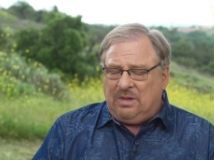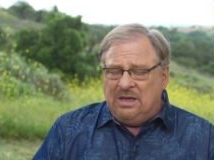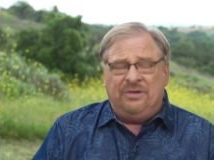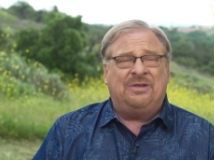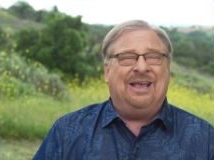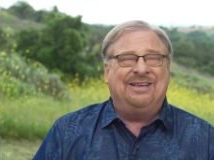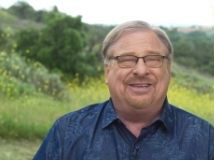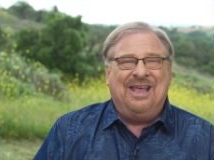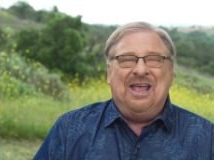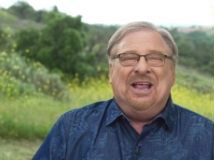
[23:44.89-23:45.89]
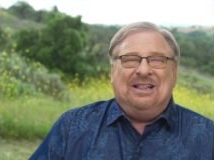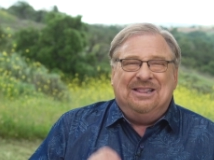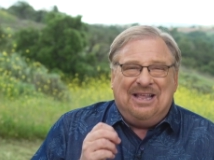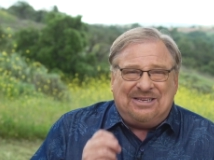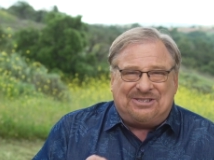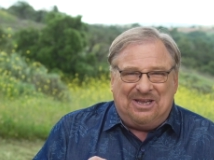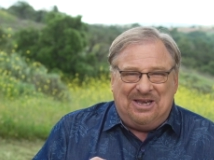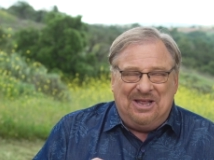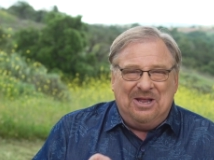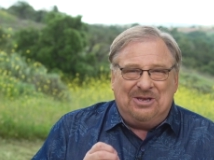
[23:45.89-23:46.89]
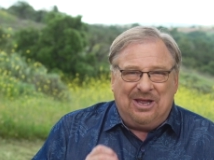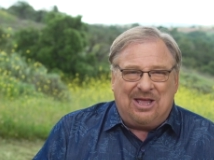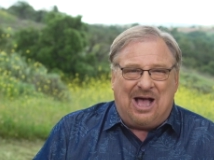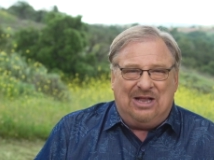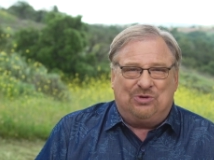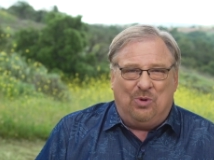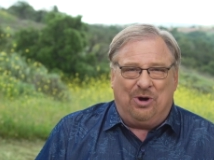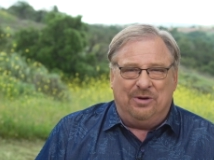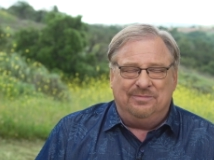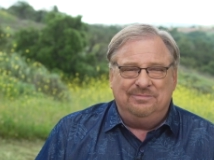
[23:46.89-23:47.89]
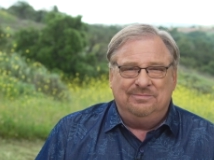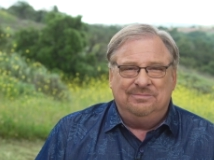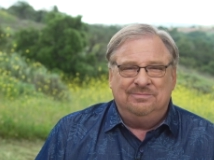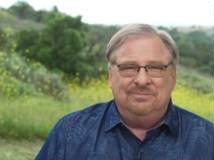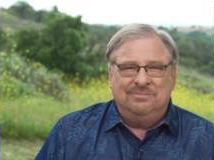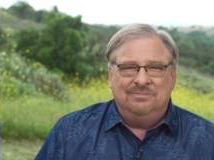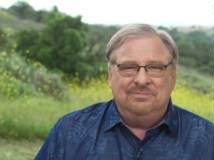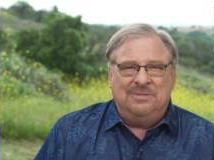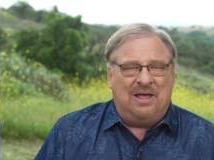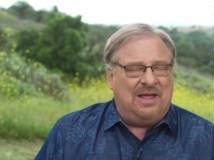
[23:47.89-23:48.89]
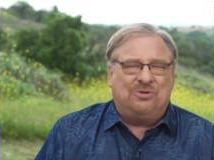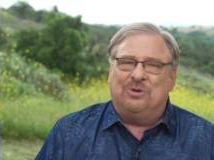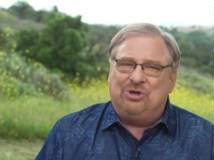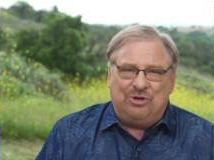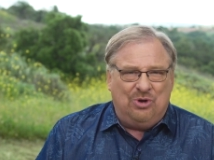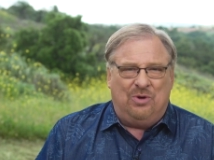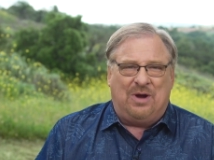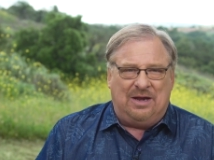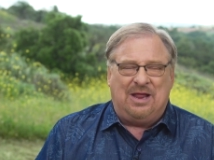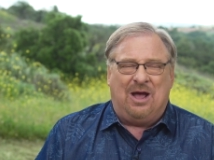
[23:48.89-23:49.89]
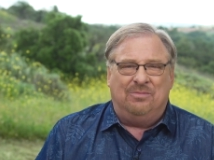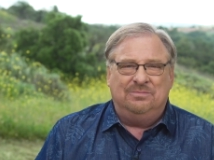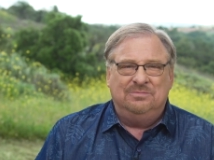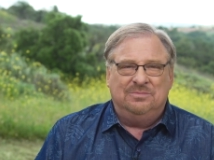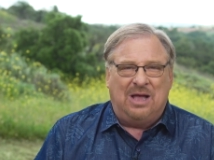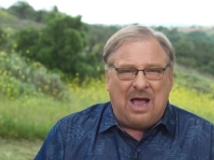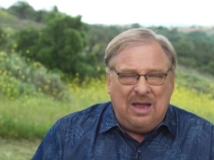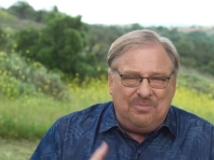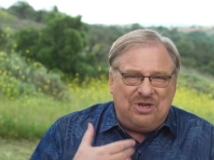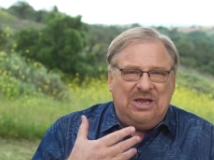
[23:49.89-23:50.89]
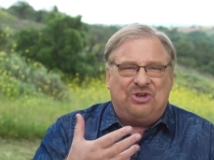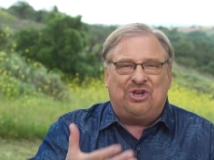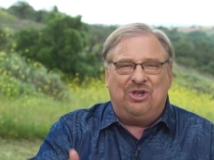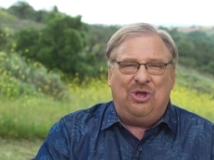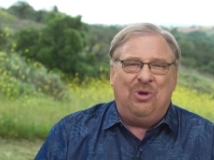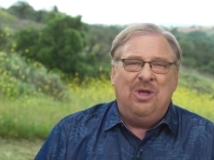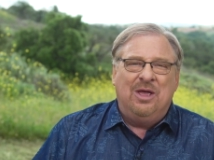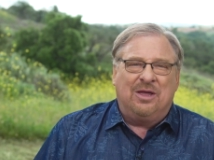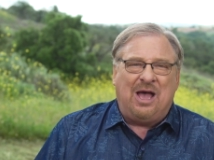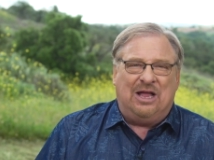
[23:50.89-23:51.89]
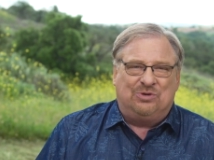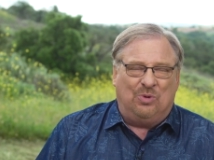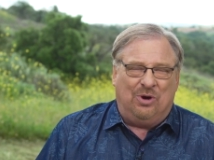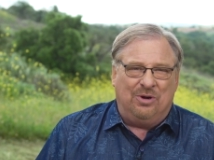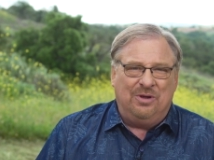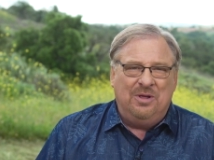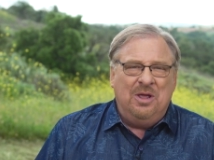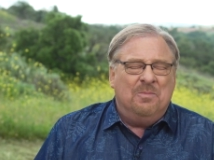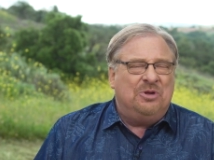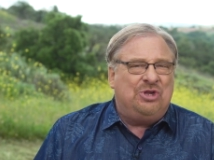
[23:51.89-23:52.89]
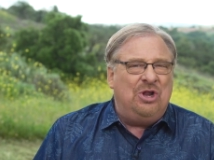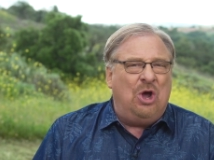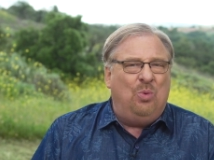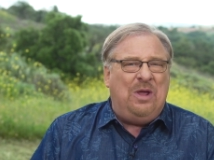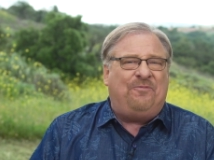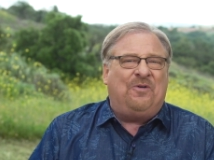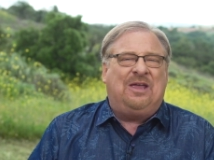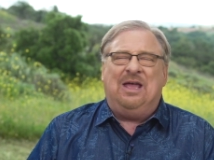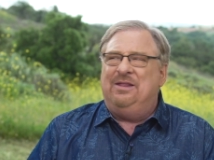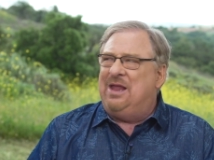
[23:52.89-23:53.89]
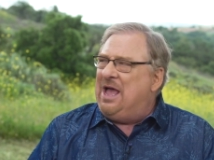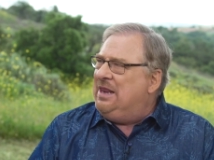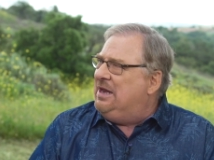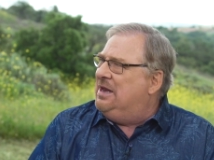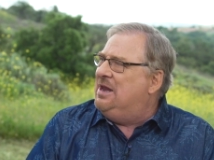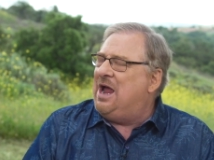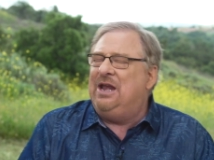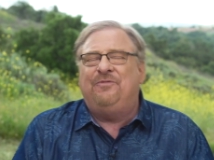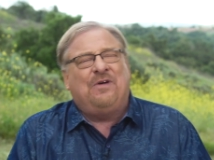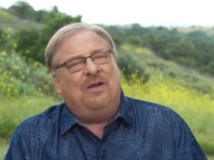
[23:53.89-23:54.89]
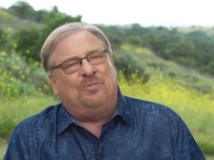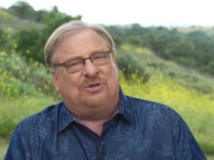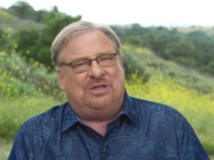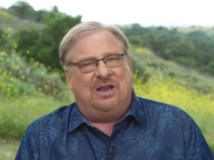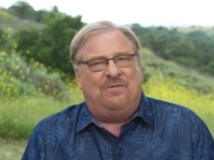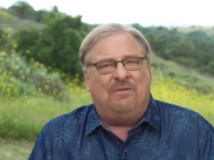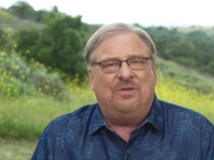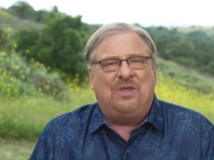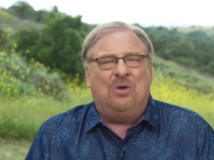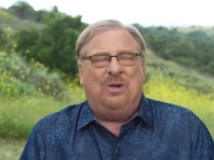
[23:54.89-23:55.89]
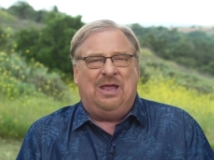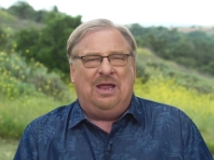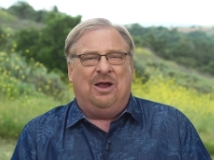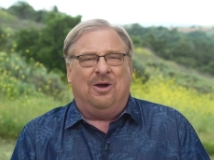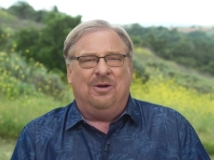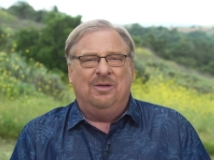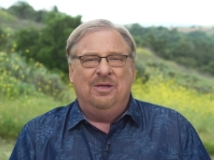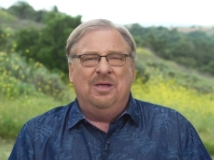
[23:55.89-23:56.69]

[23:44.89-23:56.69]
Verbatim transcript: he says, listen to God's word. Now, that's what you're doing right now. I am teaching you God's word. But you know, we forget 90 to 95% of everything we hear